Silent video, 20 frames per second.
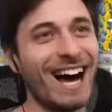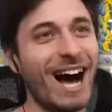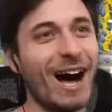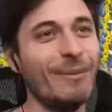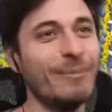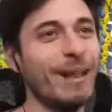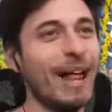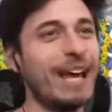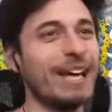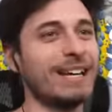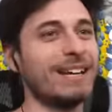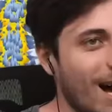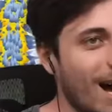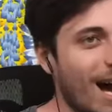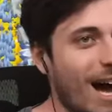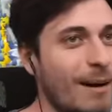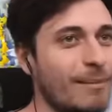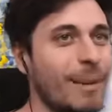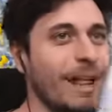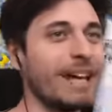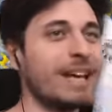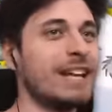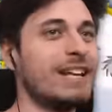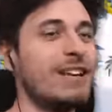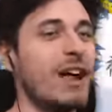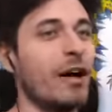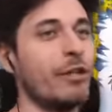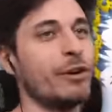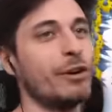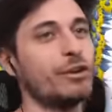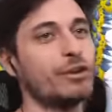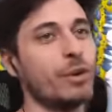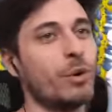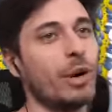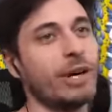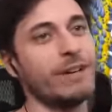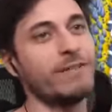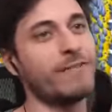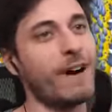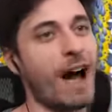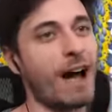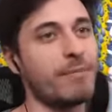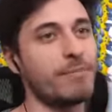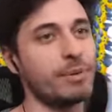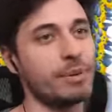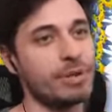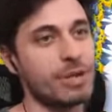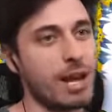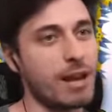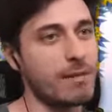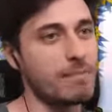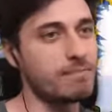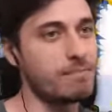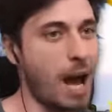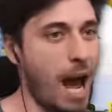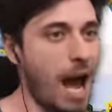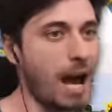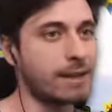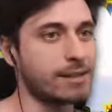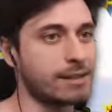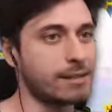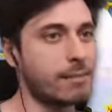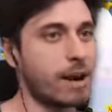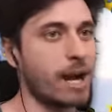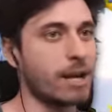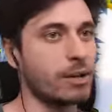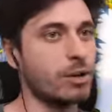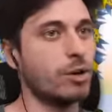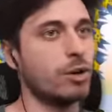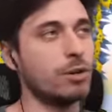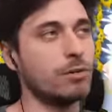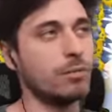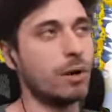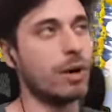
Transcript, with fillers: I'm like I'm like another 25% past my goal, bro.